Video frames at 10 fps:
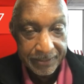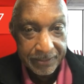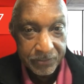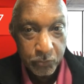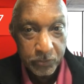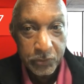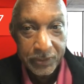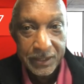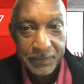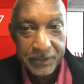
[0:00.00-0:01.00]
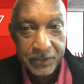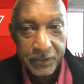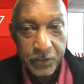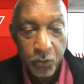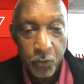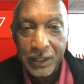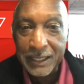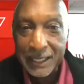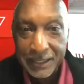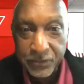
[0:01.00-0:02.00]
So is your company going to grow
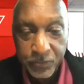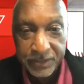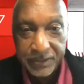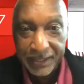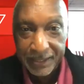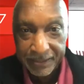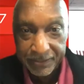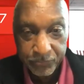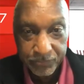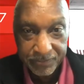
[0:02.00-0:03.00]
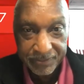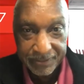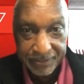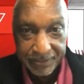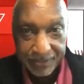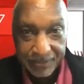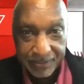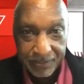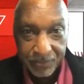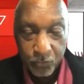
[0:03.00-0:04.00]
100x?
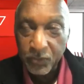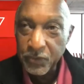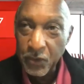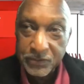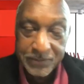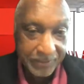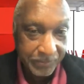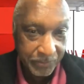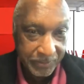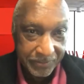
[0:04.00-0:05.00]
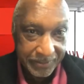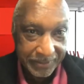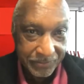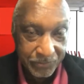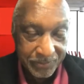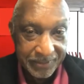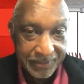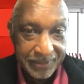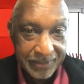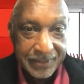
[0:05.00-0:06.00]
Well, no, it's not going to grow 100x.
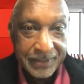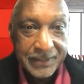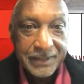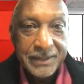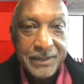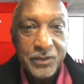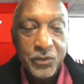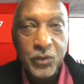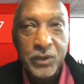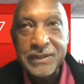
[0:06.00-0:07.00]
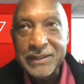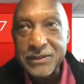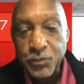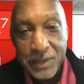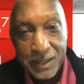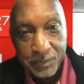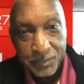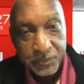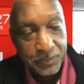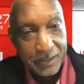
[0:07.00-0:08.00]
Well, then it's
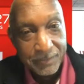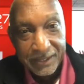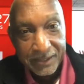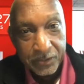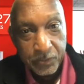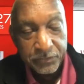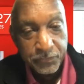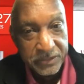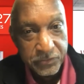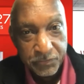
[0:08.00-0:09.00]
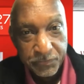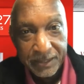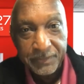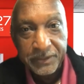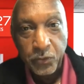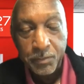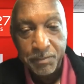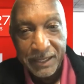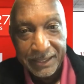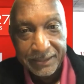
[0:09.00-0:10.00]
you probably got to go get friends and family or
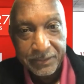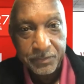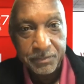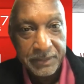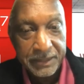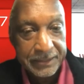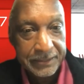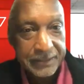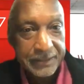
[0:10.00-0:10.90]
bank money,